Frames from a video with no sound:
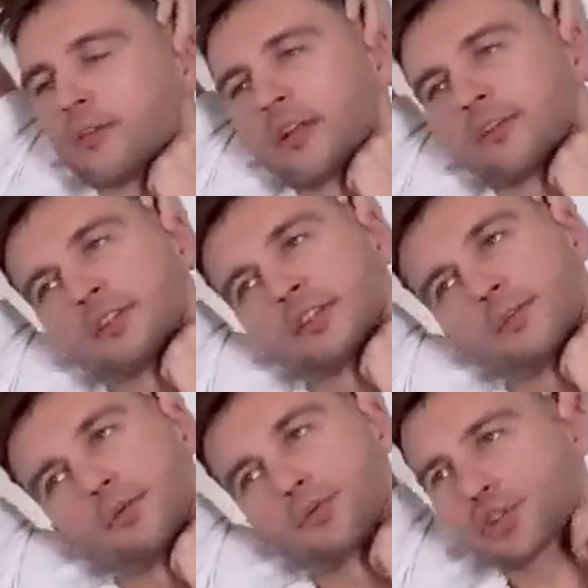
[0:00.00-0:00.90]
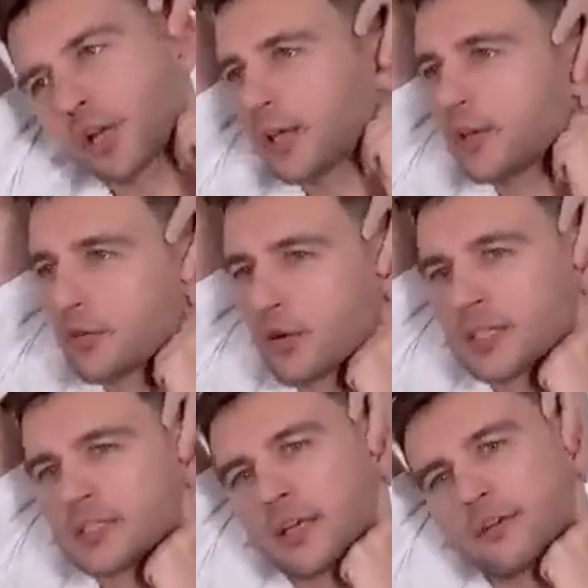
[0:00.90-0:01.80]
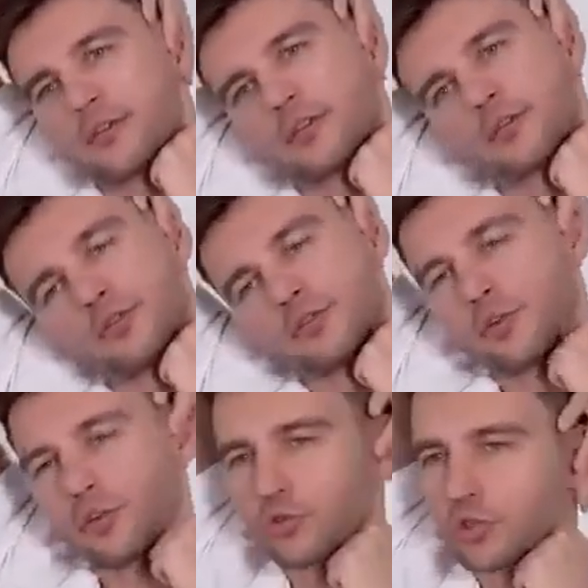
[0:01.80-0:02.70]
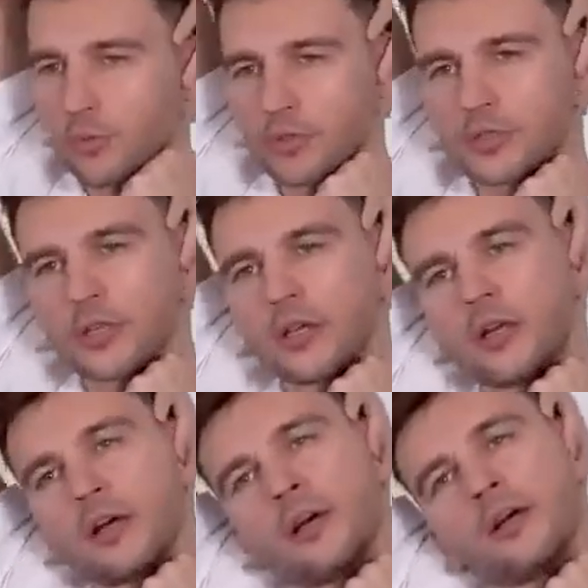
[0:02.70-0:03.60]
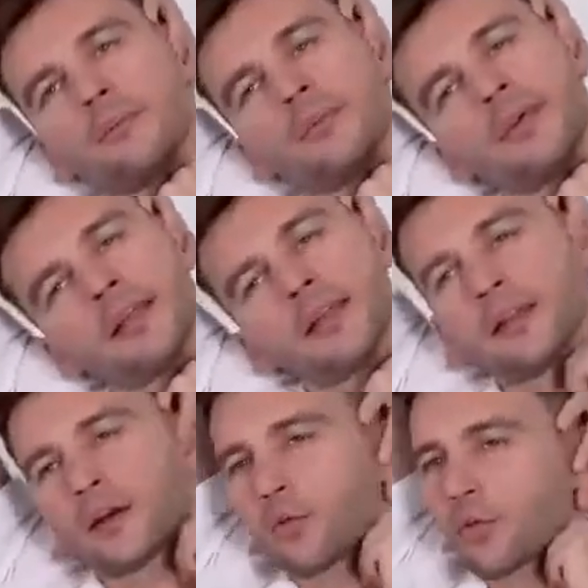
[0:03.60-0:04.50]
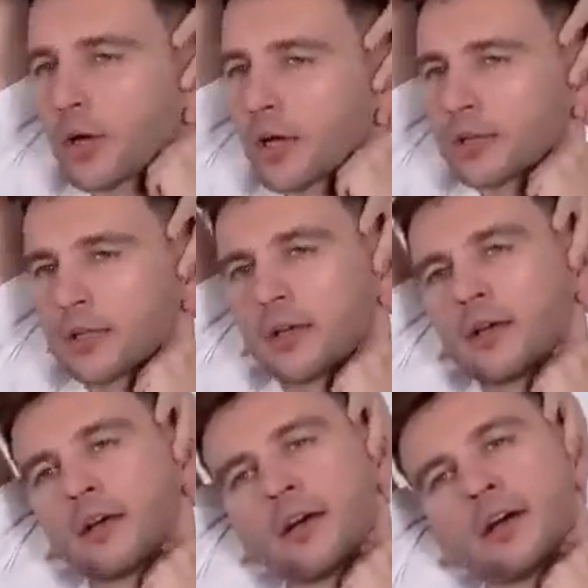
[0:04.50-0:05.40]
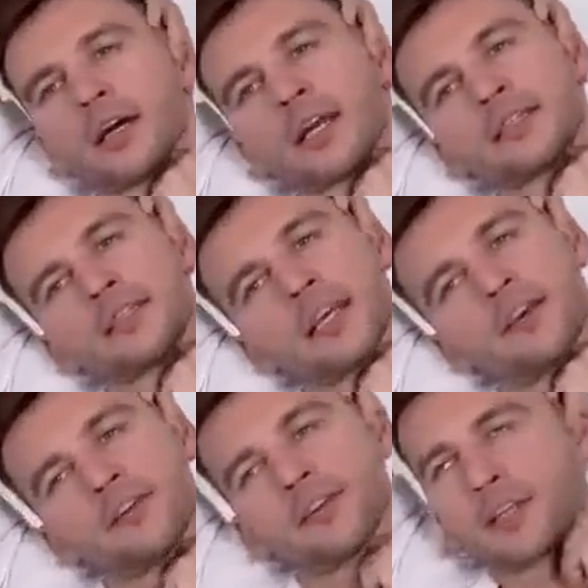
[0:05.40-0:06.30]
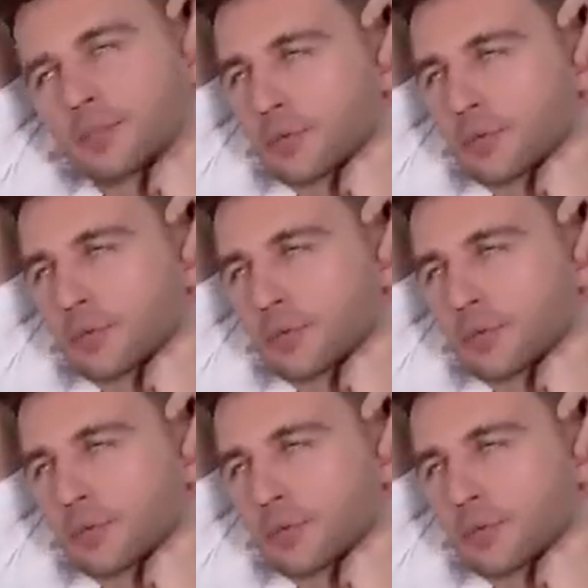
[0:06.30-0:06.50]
And like this, you grab that belly and stretch it, meaning you just need to slowly and carefully stretch it out without rushing on one side.